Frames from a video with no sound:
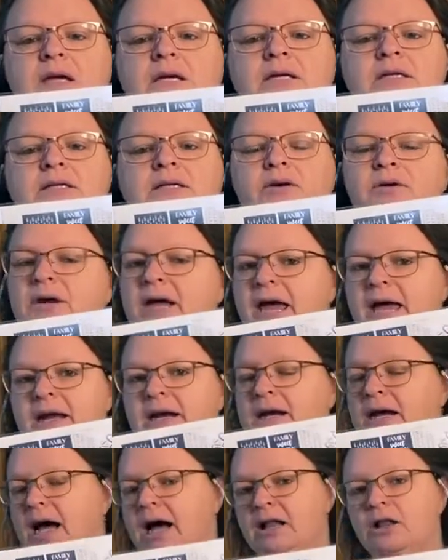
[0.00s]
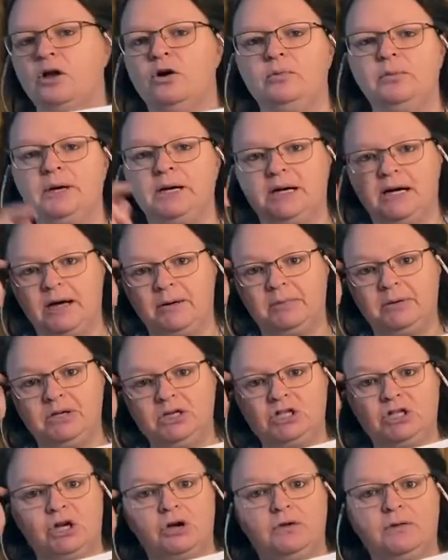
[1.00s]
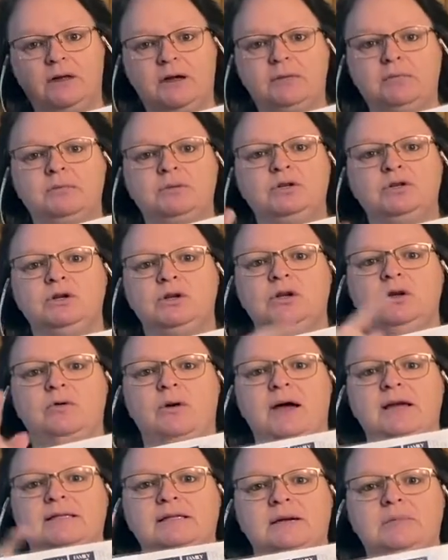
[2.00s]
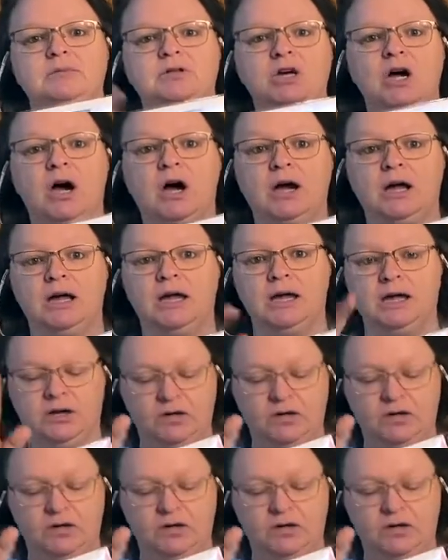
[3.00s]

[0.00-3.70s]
So again, I'll open it up and show them to you as I'm talking.